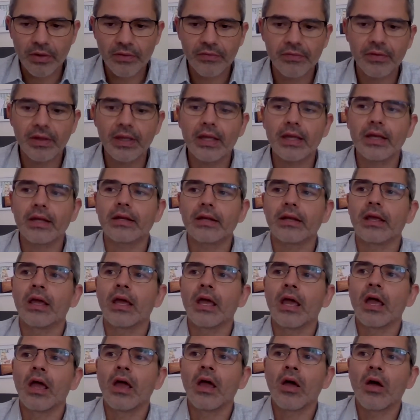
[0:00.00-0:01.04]
feed
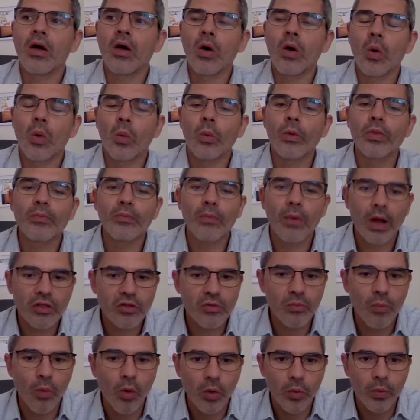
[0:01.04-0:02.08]
with
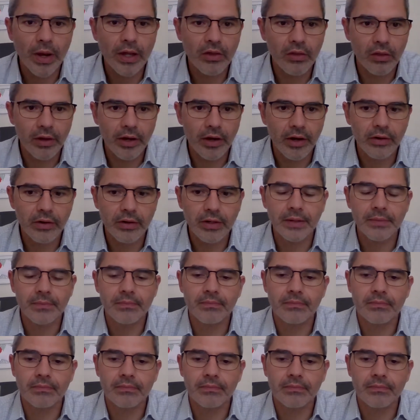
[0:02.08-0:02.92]
much more regularity,